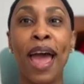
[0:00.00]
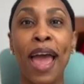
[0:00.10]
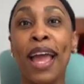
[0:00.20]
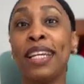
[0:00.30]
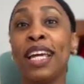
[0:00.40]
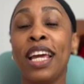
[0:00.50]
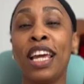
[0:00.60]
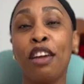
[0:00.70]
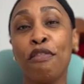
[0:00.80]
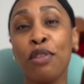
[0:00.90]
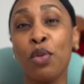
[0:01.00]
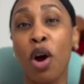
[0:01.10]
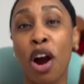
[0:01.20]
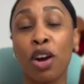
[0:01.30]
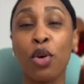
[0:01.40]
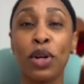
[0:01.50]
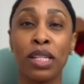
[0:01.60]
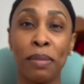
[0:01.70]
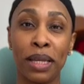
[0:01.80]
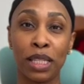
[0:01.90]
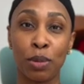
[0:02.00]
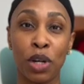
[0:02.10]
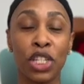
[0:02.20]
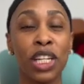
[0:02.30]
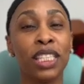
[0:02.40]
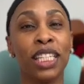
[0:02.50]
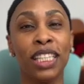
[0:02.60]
And if you are going to make this project,